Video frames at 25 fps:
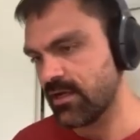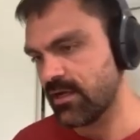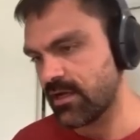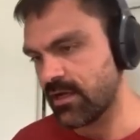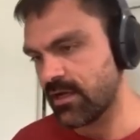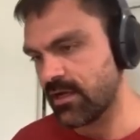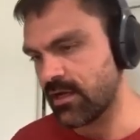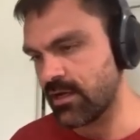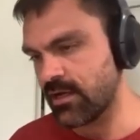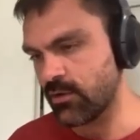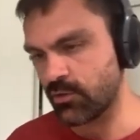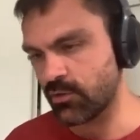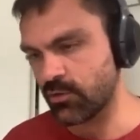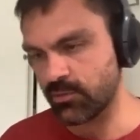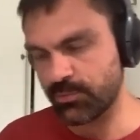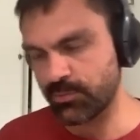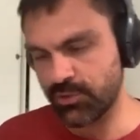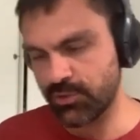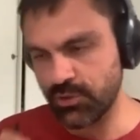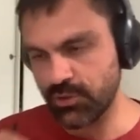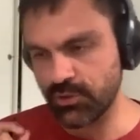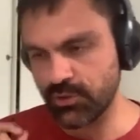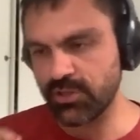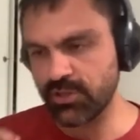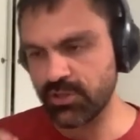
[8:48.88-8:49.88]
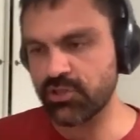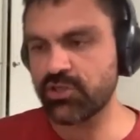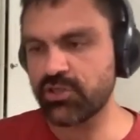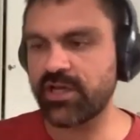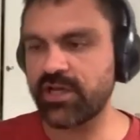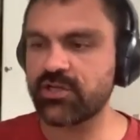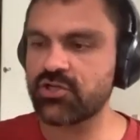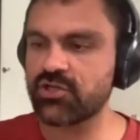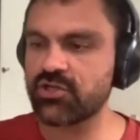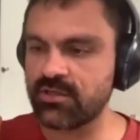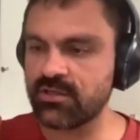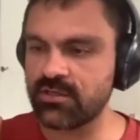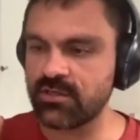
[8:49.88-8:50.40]
or pure
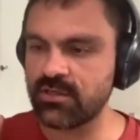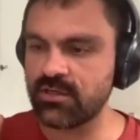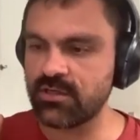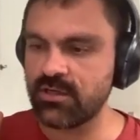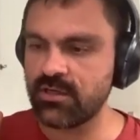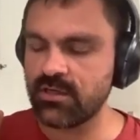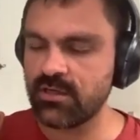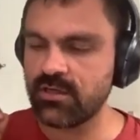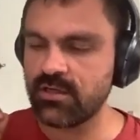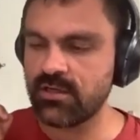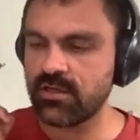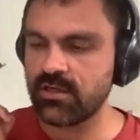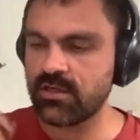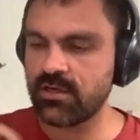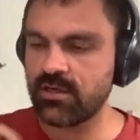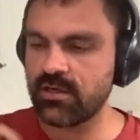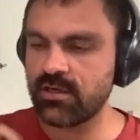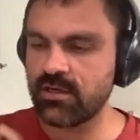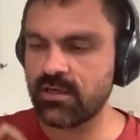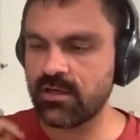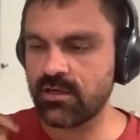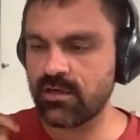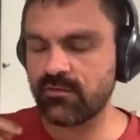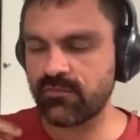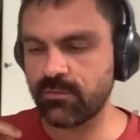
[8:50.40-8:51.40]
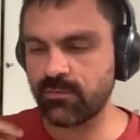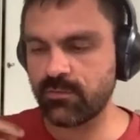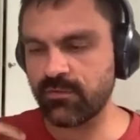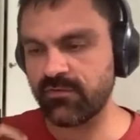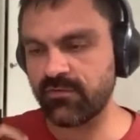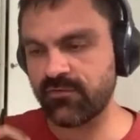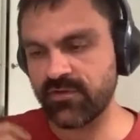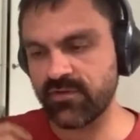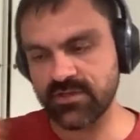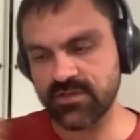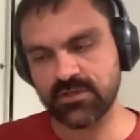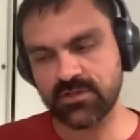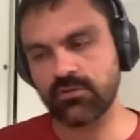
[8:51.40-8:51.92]
injection from a
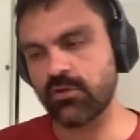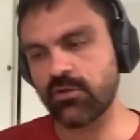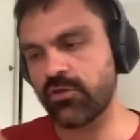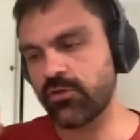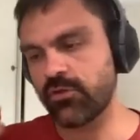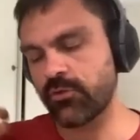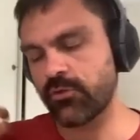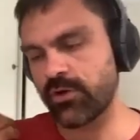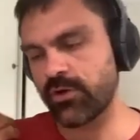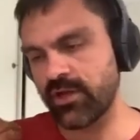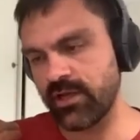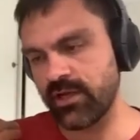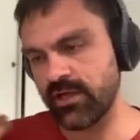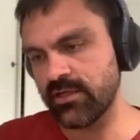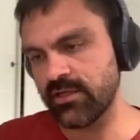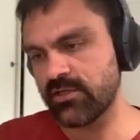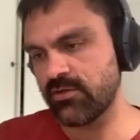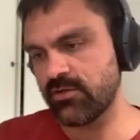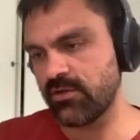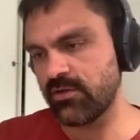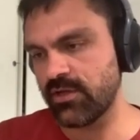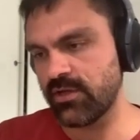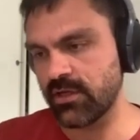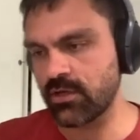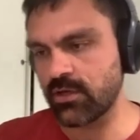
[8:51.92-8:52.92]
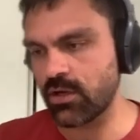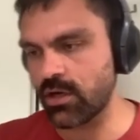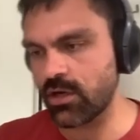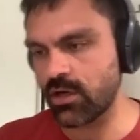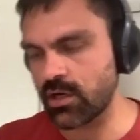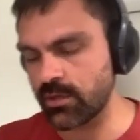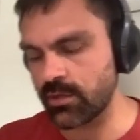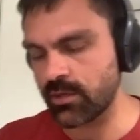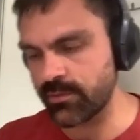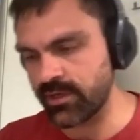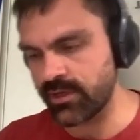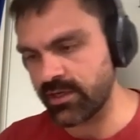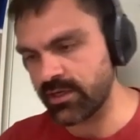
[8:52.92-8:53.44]
fiscal authority into the
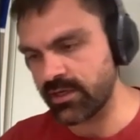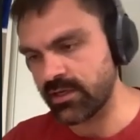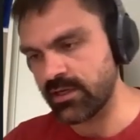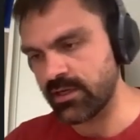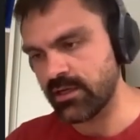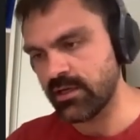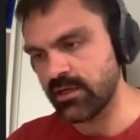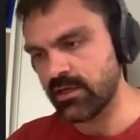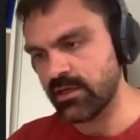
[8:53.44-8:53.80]
economy